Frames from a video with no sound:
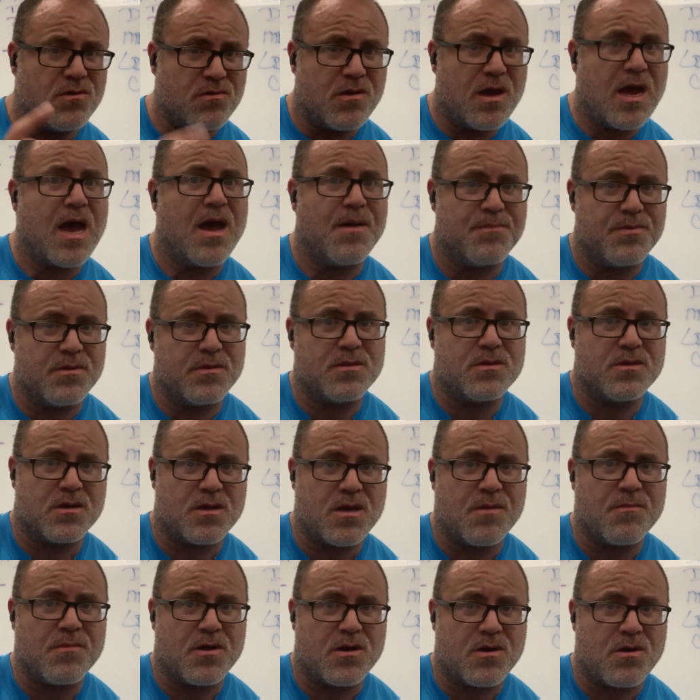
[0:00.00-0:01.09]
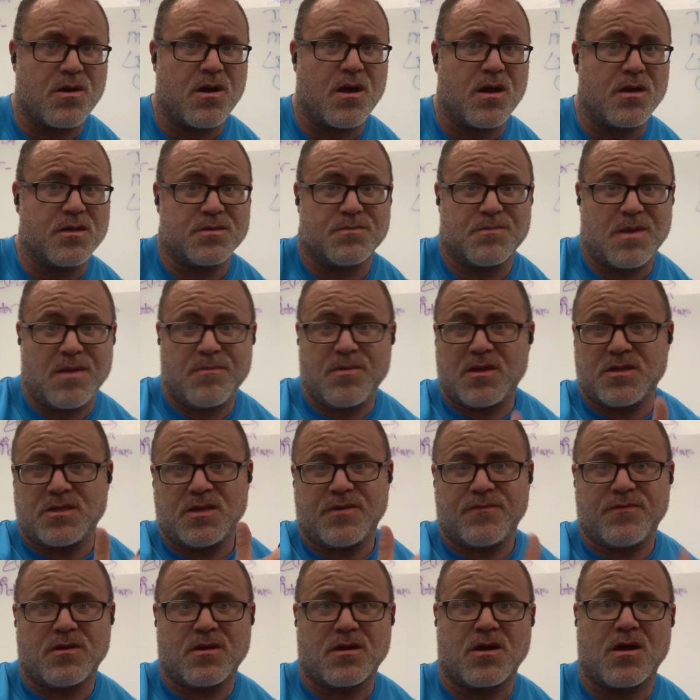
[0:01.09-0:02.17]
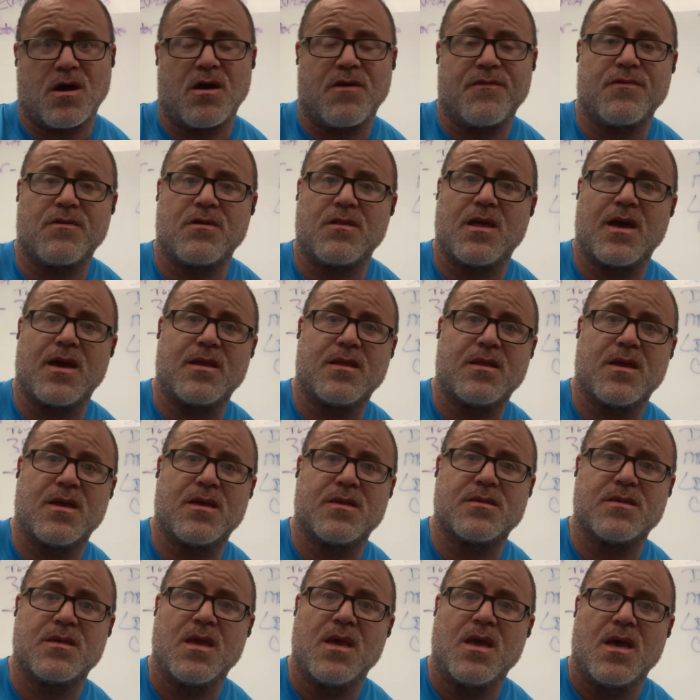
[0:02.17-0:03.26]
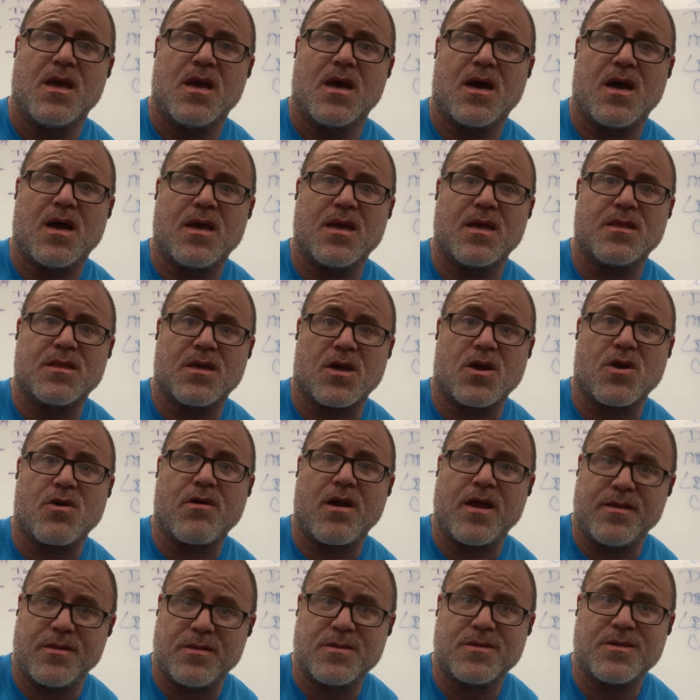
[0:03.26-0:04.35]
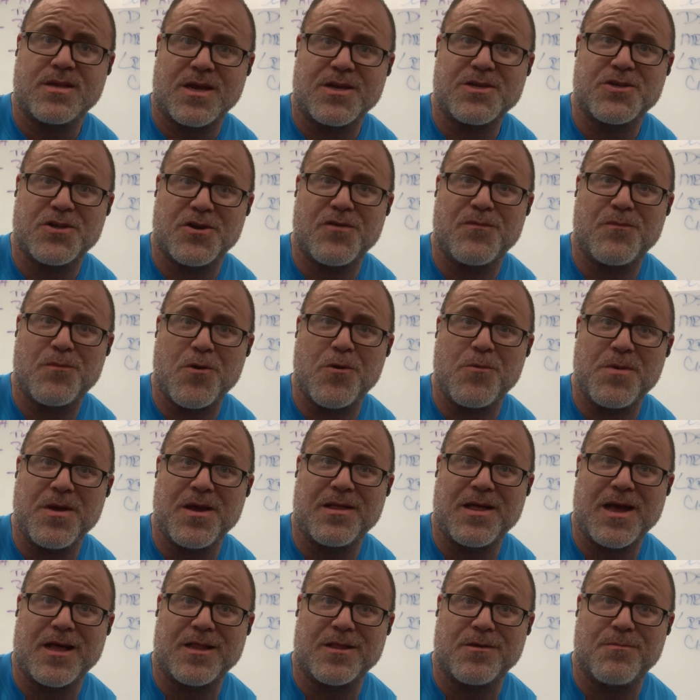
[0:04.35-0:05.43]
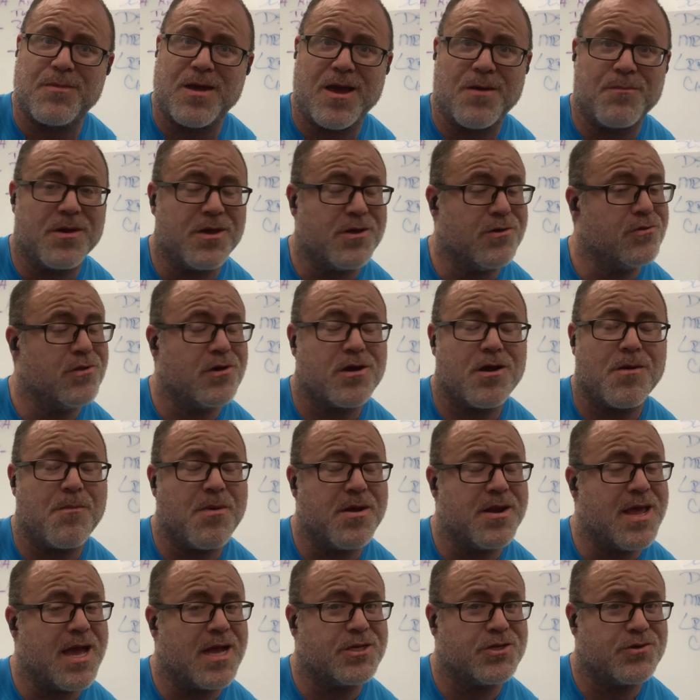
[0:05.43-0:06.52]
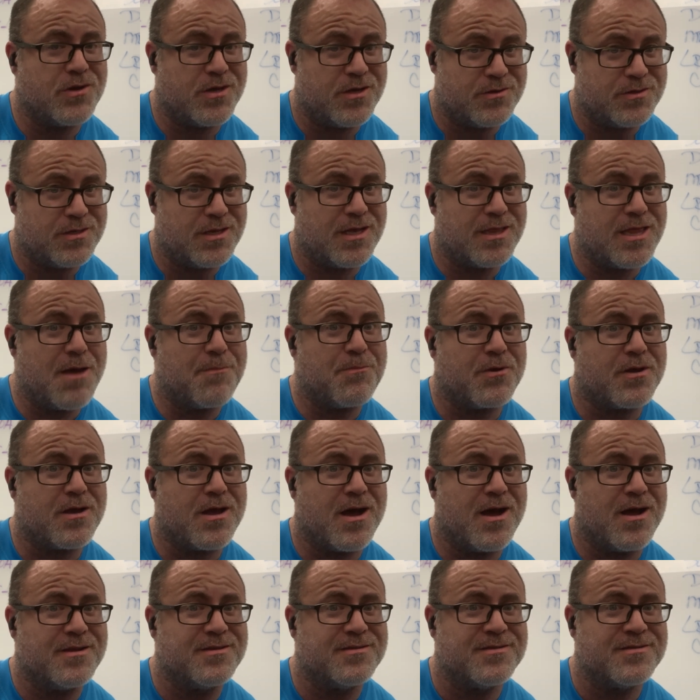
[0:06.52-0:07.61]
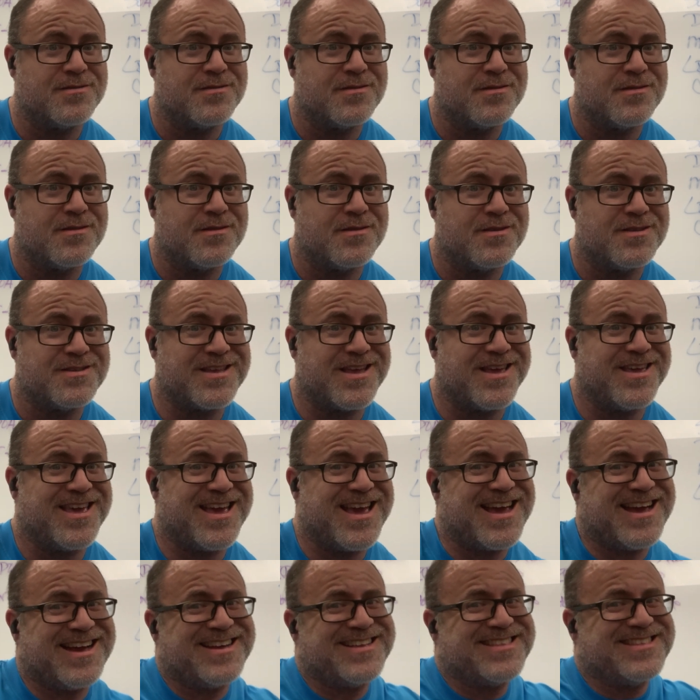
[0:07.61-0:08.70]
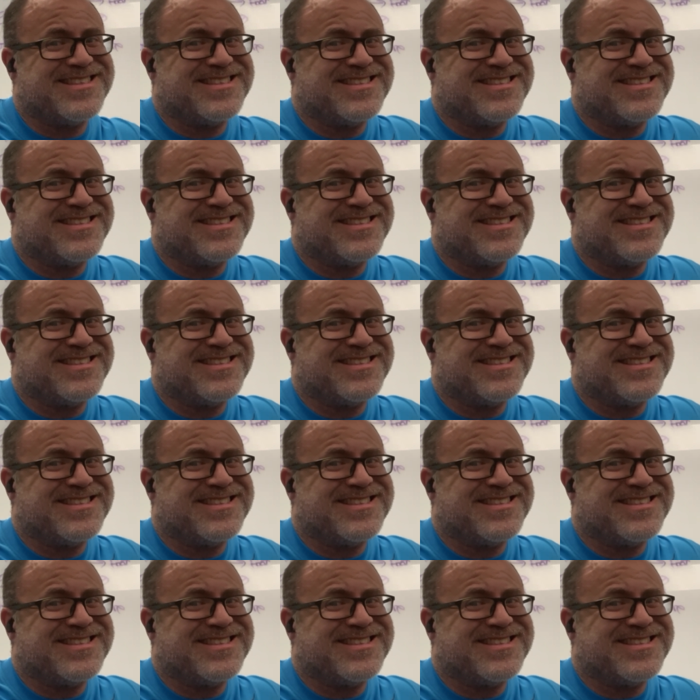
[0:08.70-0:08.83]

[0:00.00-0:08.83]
happen to come across, maybe it's even a golfer like this in the Crichton section of Mobile, Alabama, you look up in that tree, you see a leprechaun, say, yeah,